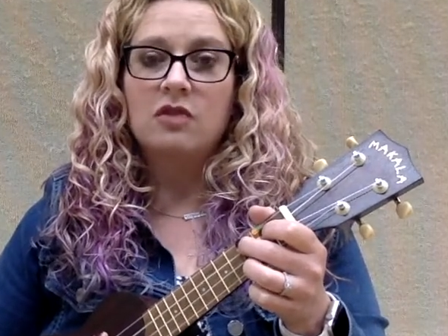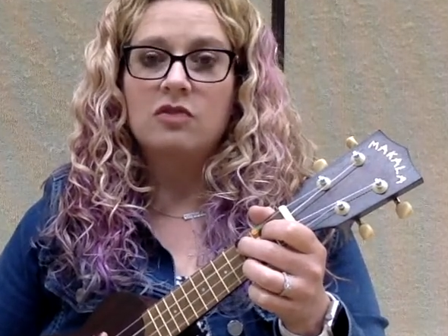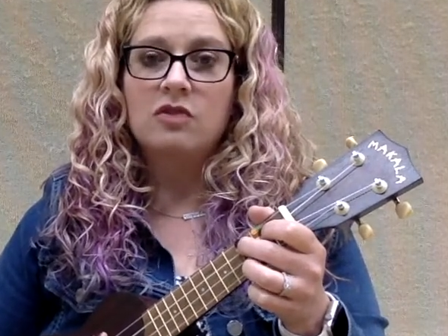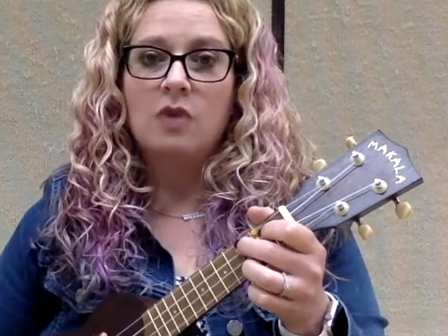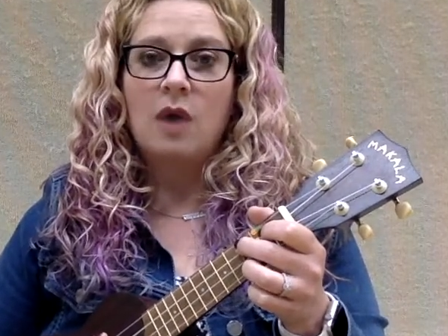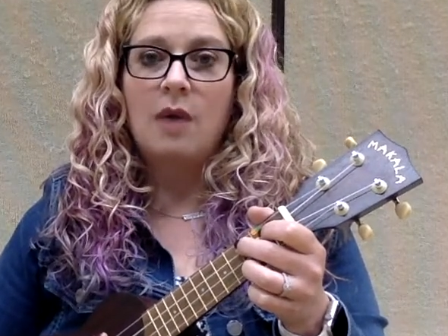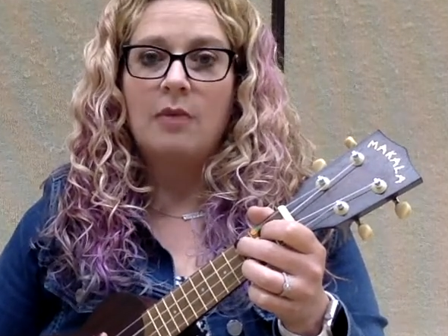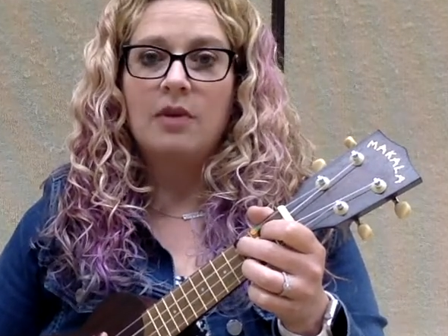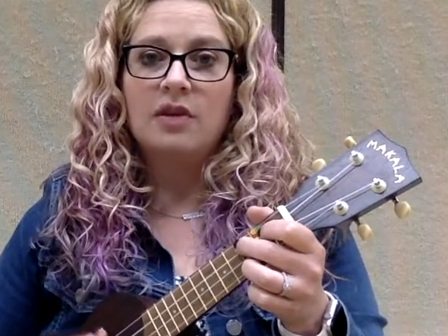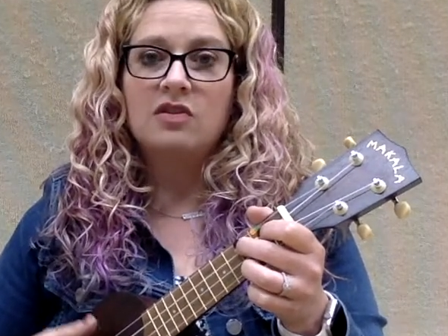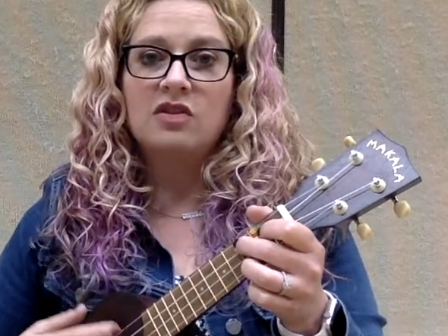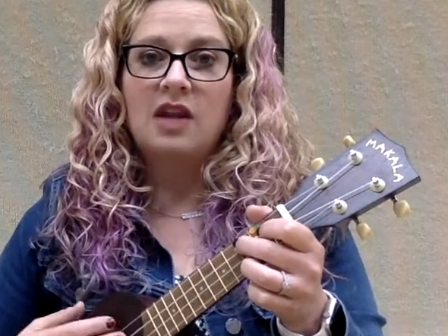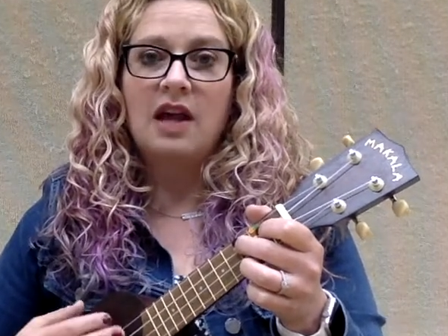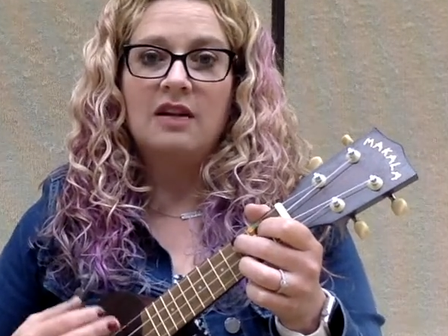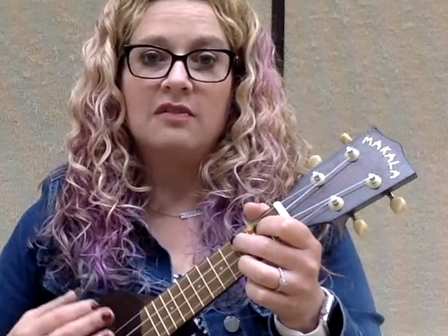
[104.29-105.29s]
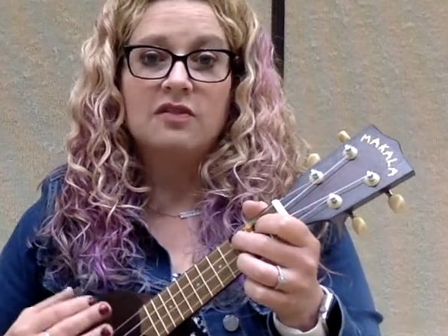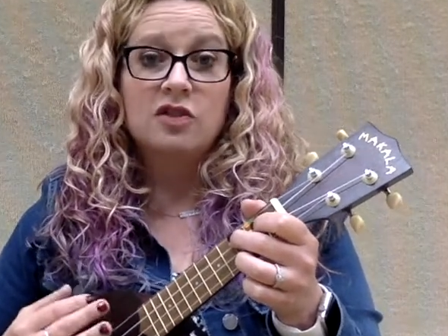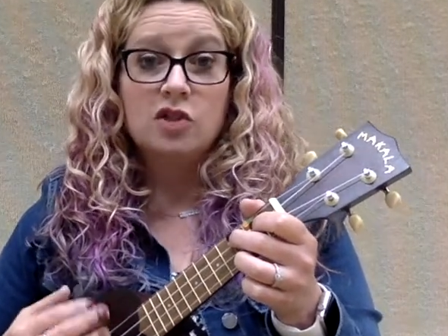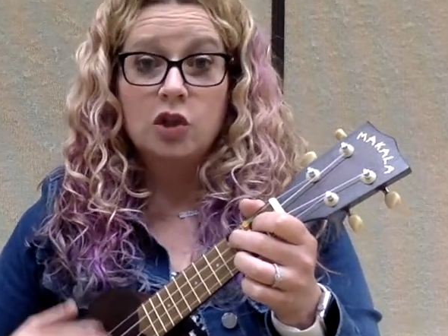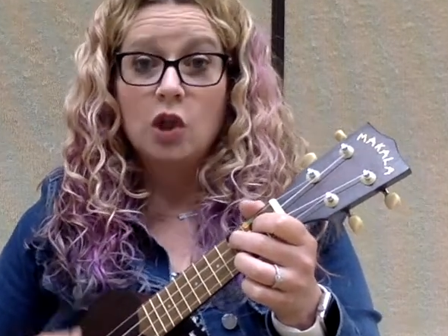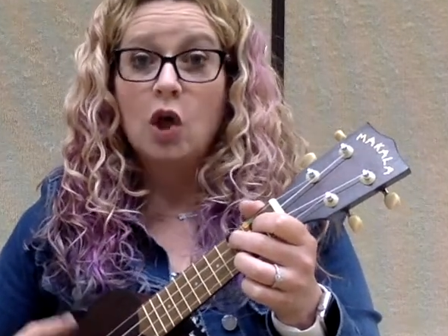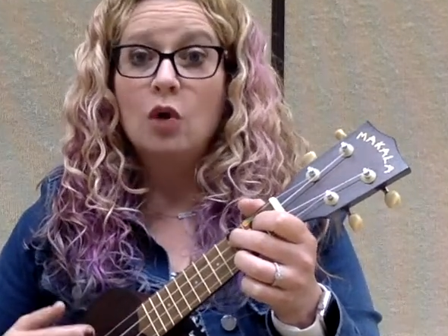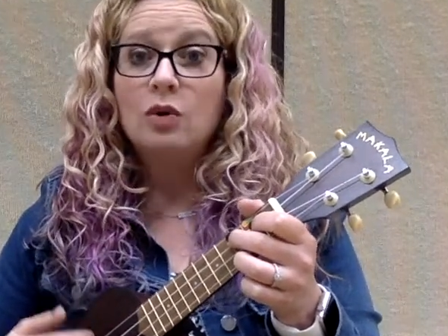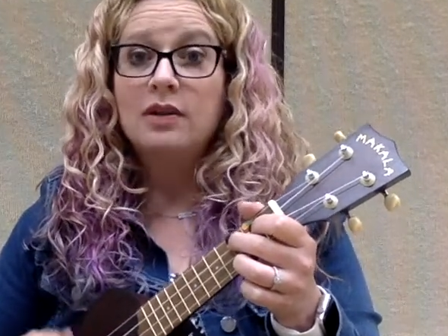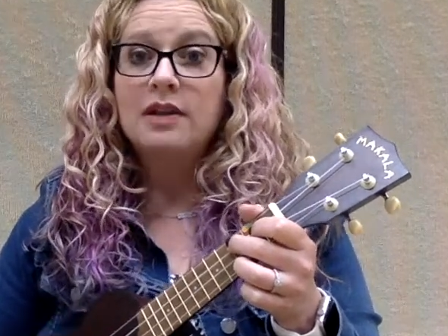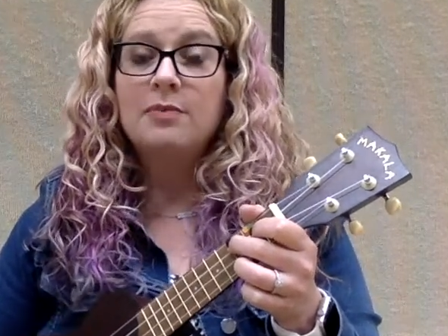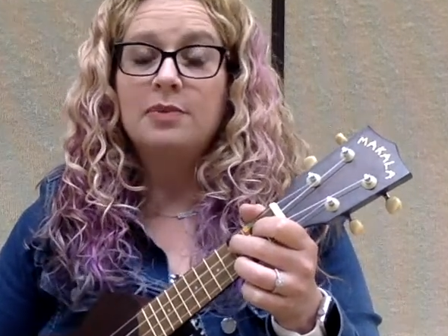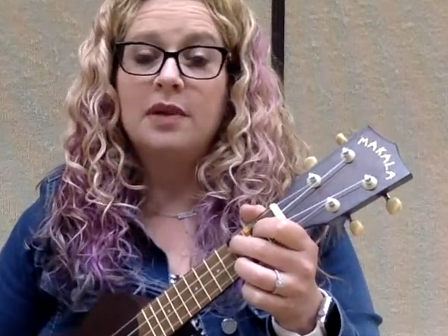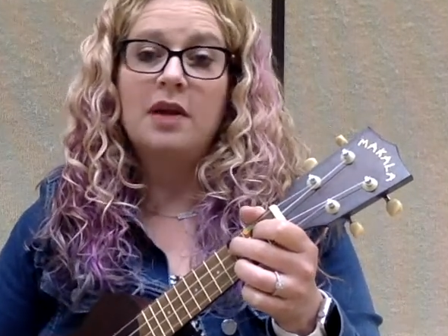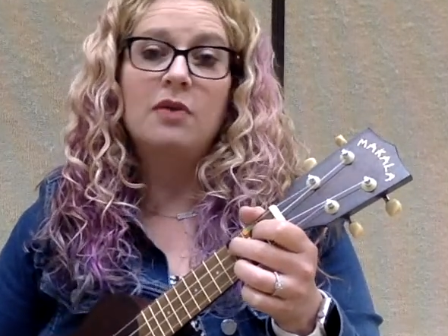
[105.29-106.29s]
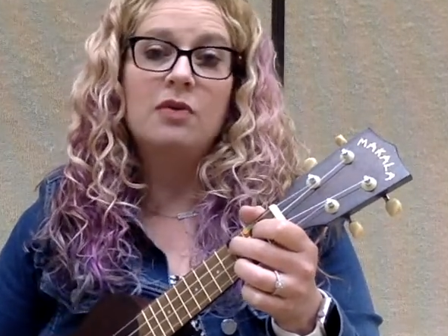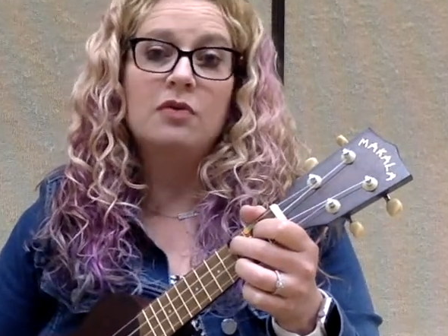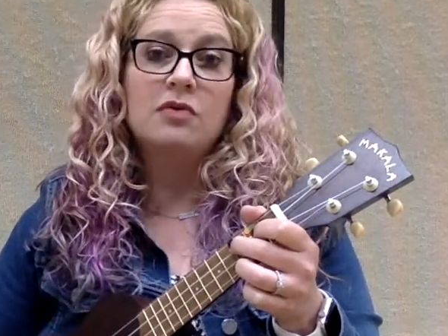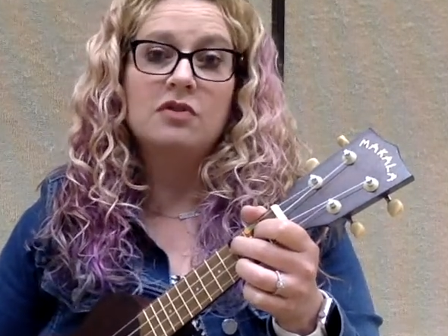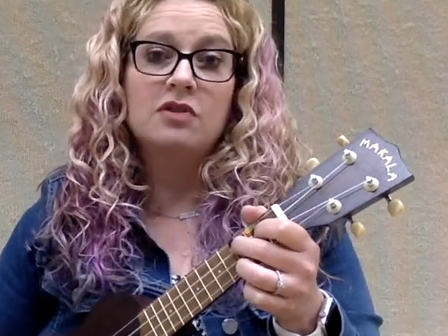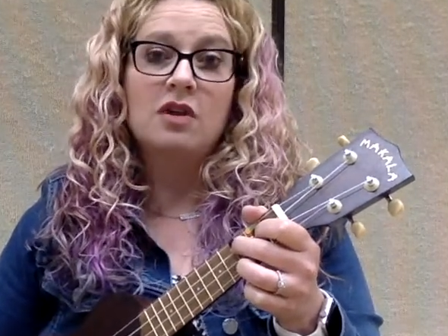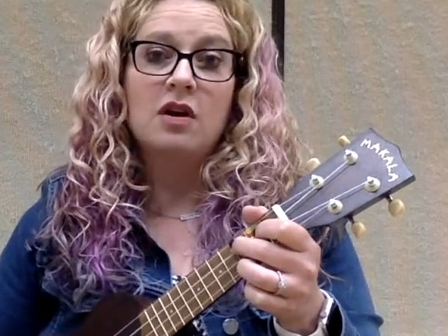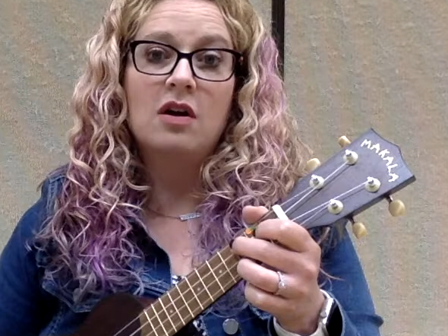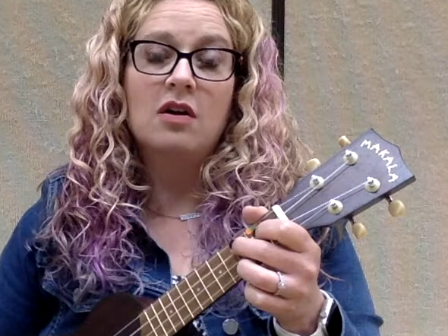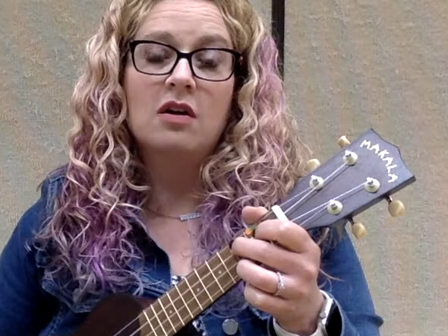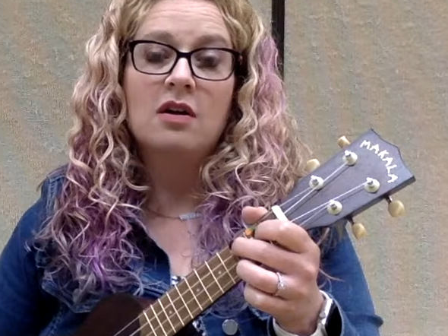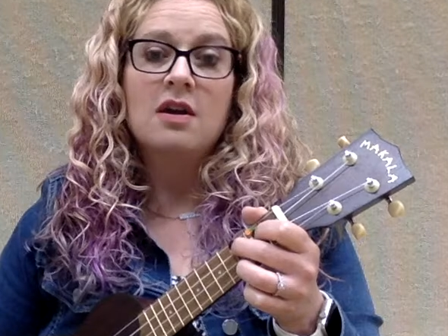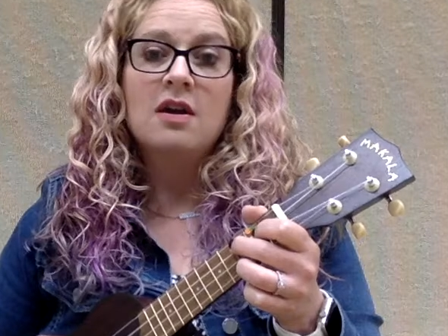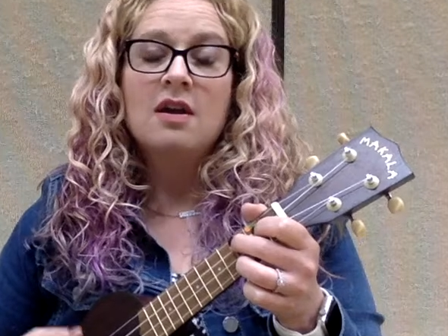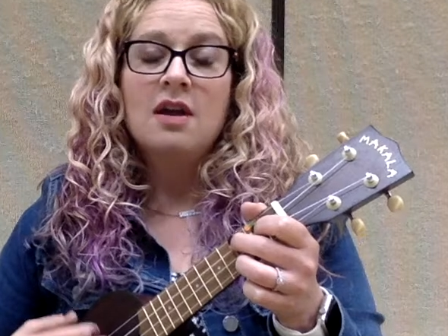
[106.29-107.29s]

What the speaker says: So I'm going to kind of slowly play through the song